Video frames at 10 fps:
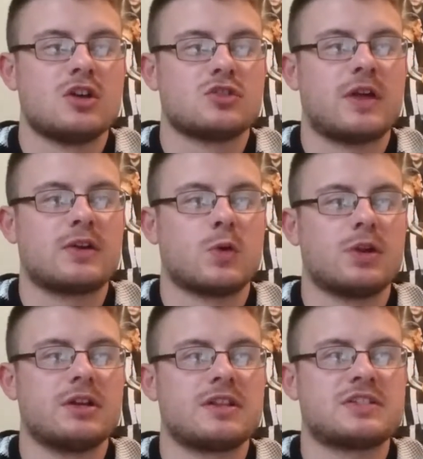So then
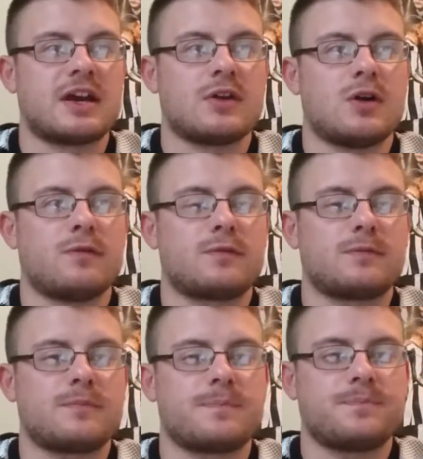going into the second half,
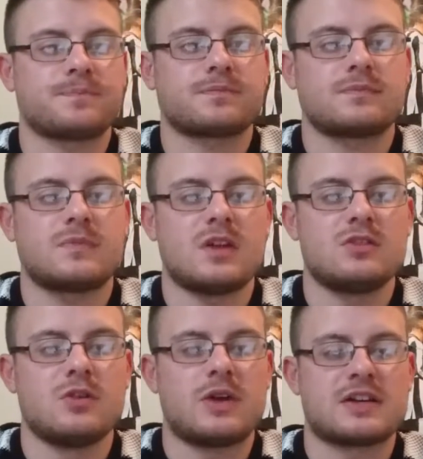
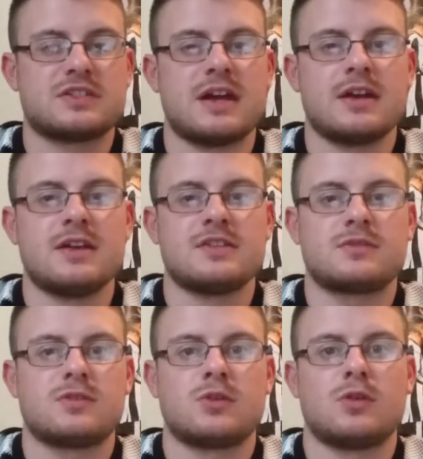Newcastle United
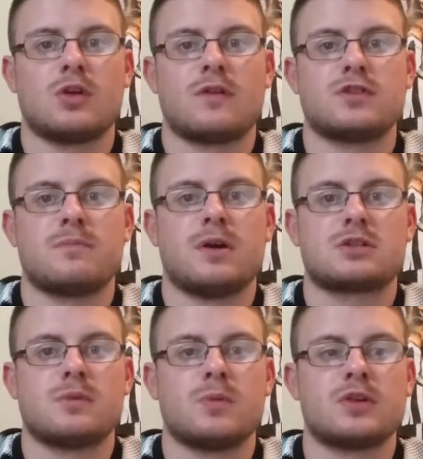got off to the
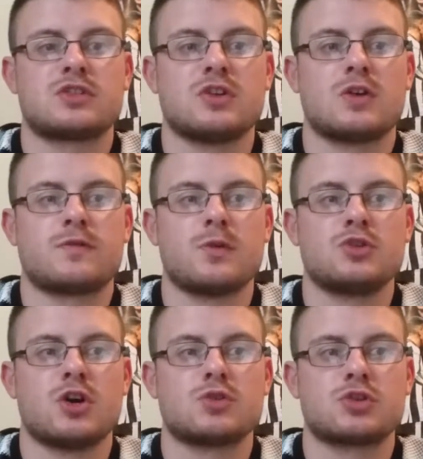possible worst start through
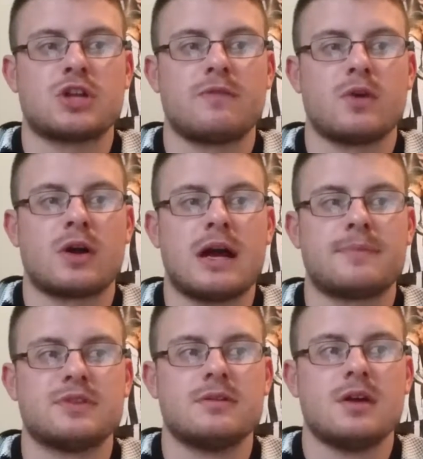Jonjo Shelvey, our
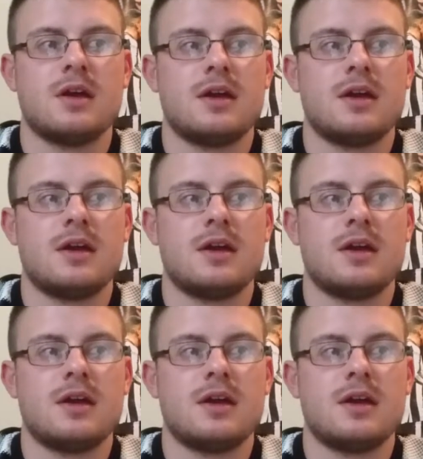captain.